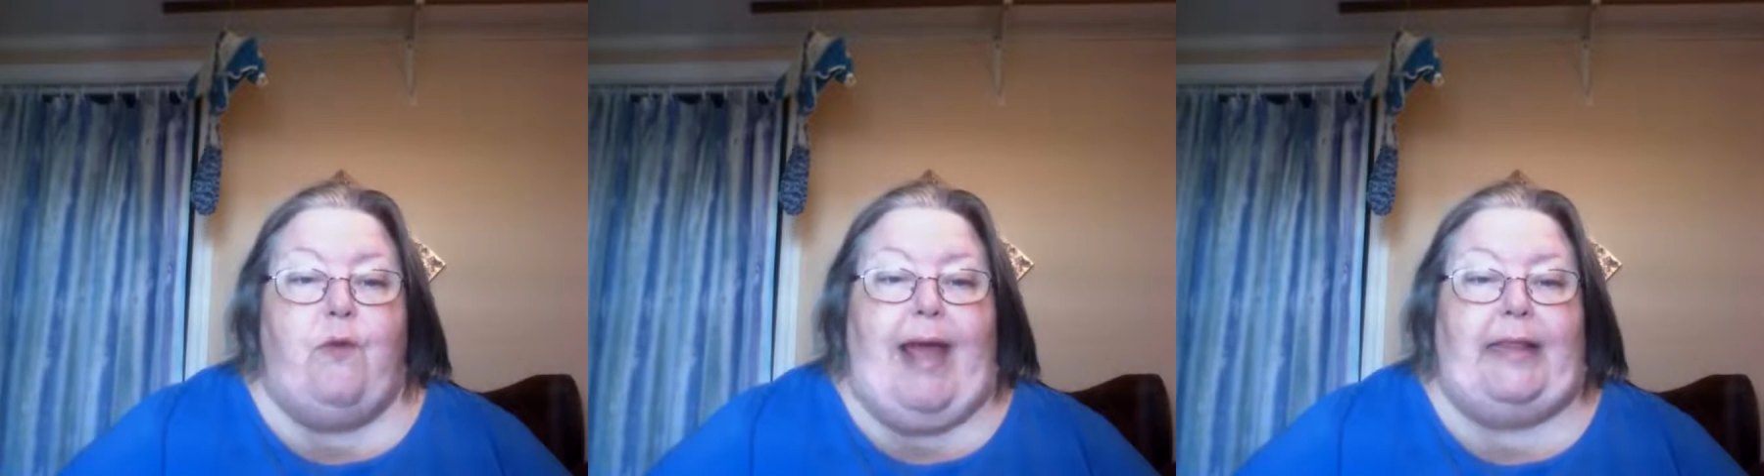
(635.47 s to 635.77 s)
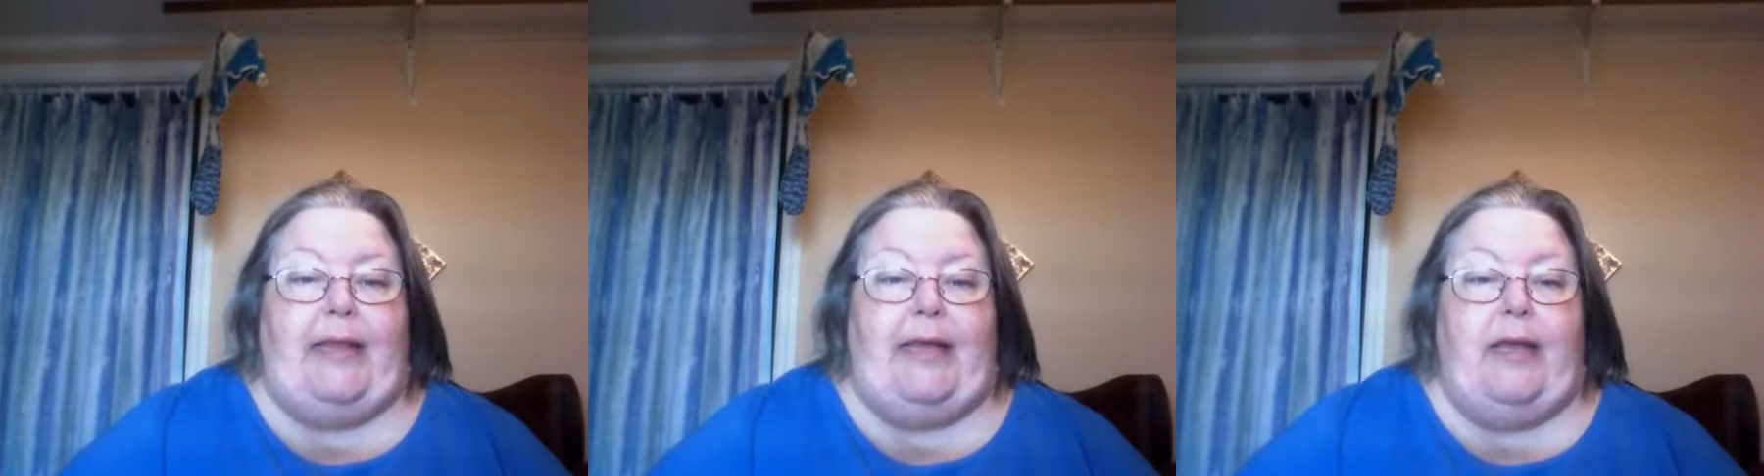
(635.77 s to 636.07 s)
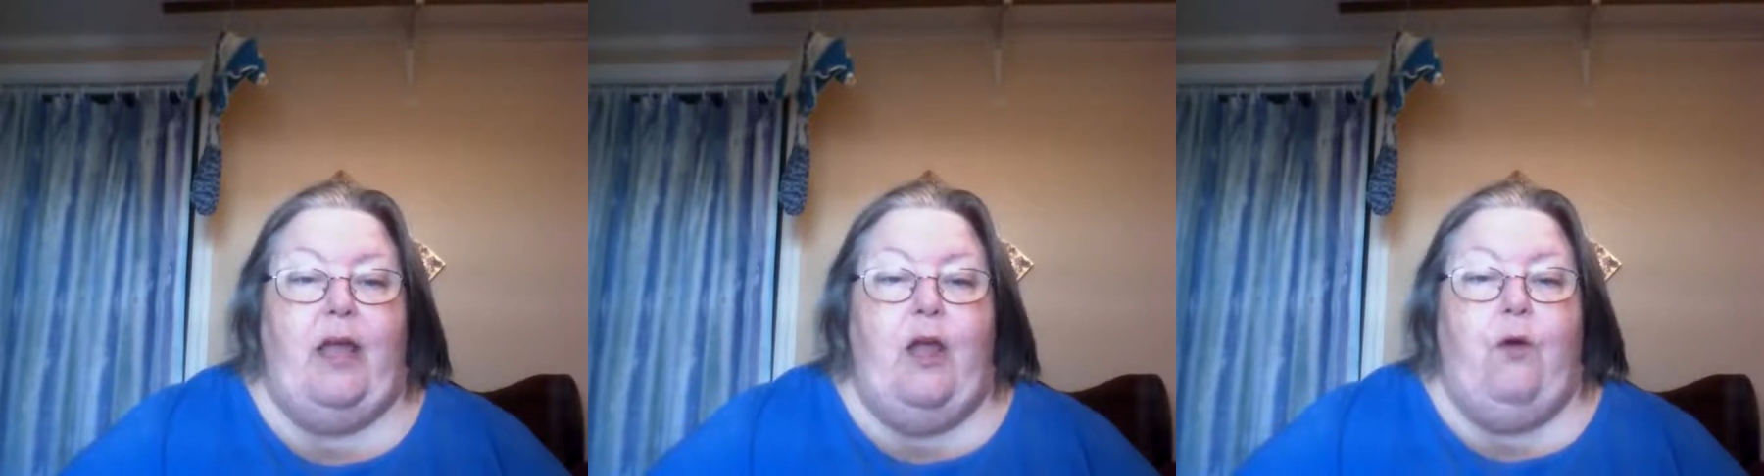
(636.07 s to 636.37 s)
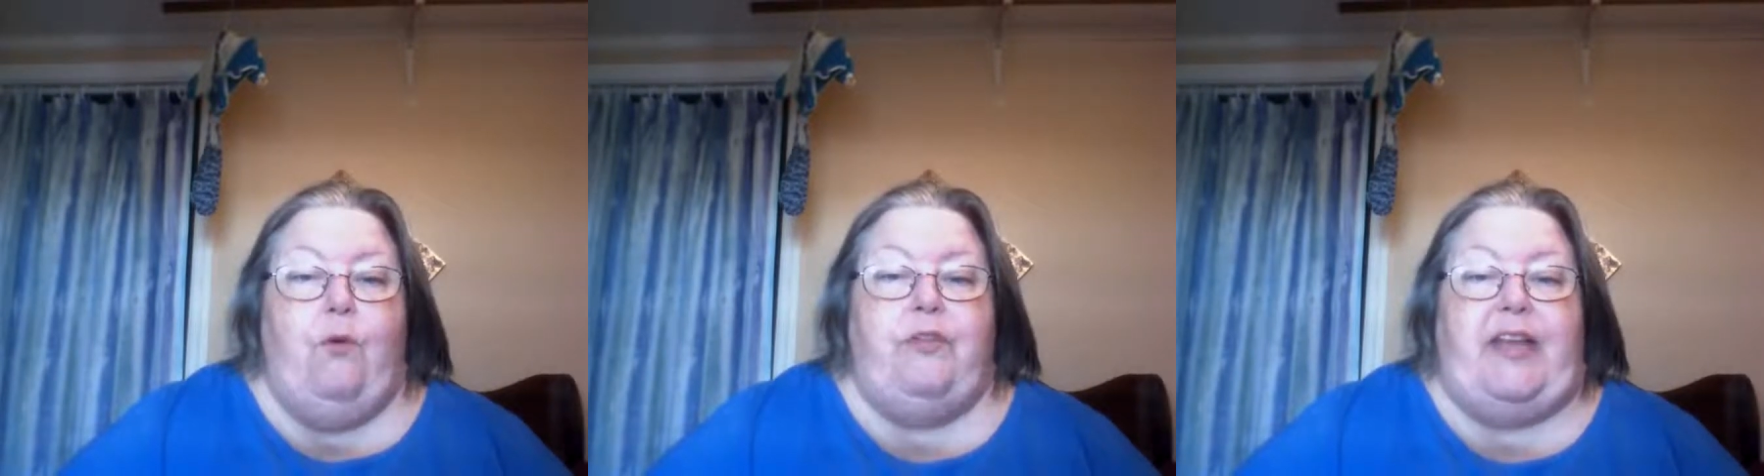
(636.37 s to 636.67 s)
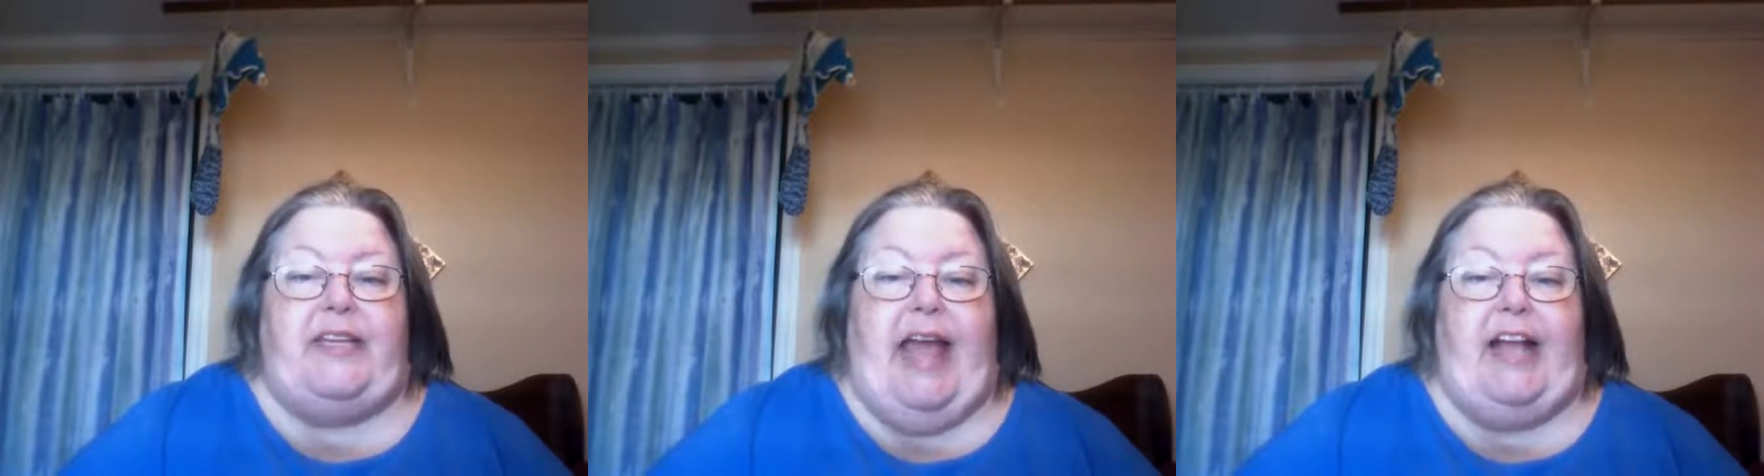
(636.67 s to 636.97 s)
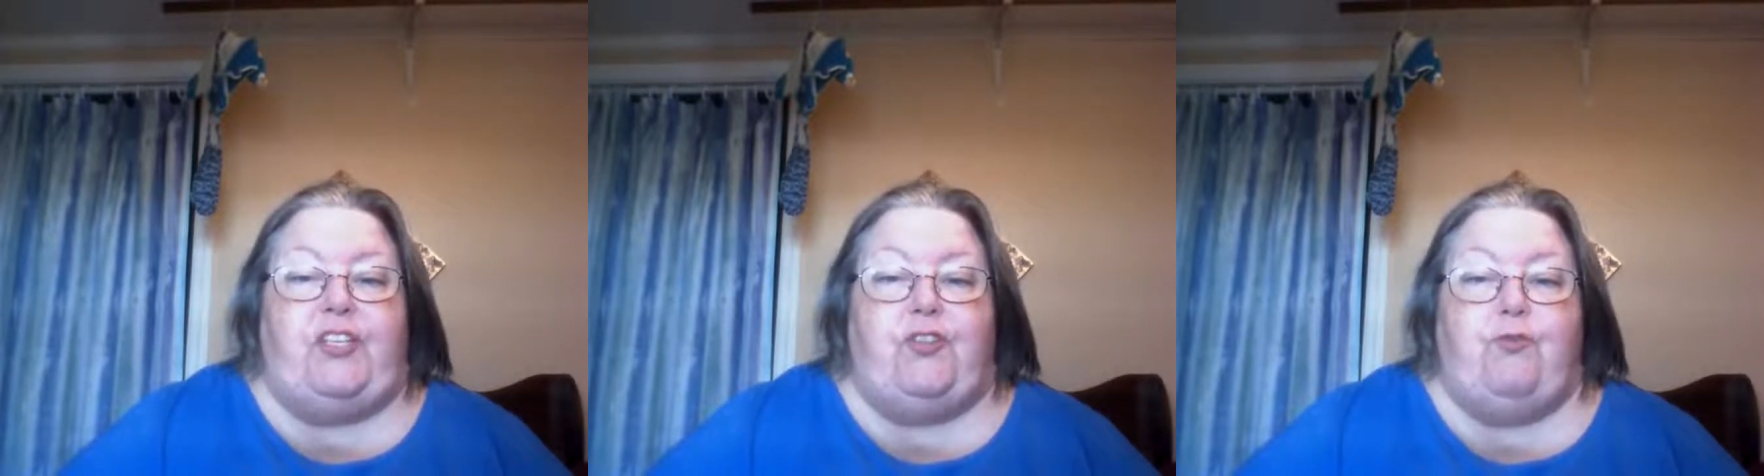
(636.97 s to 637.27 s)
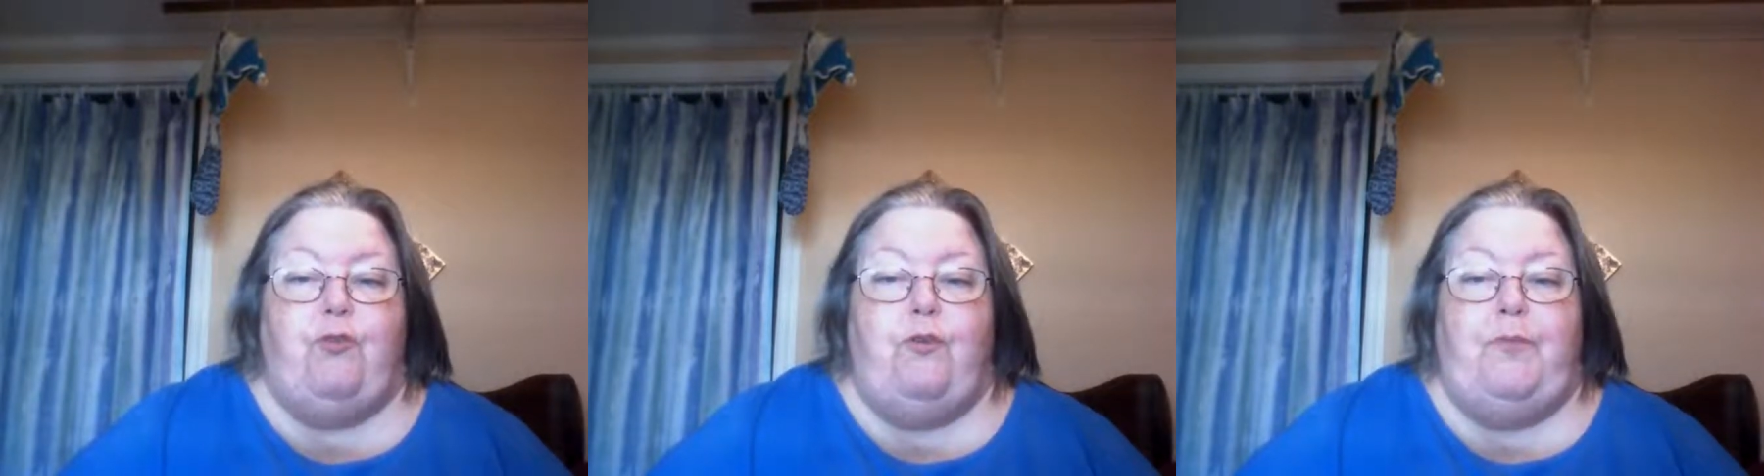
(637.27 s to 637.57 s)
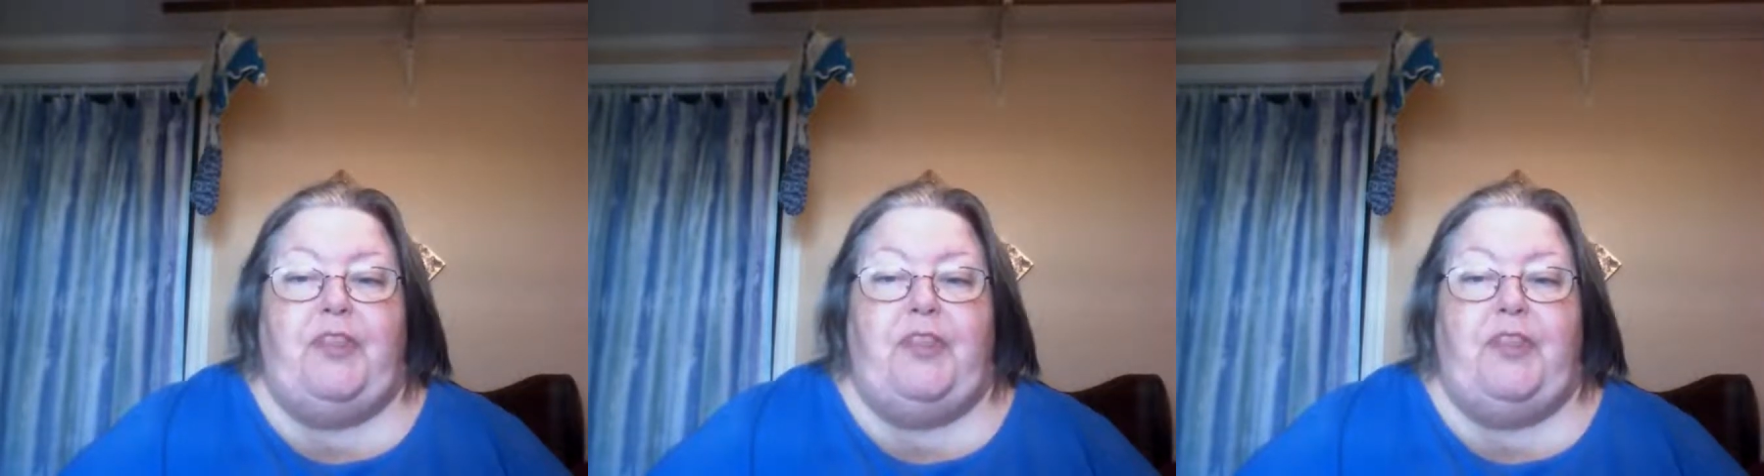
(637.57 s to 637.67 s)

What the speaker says: rattling where they dashed through,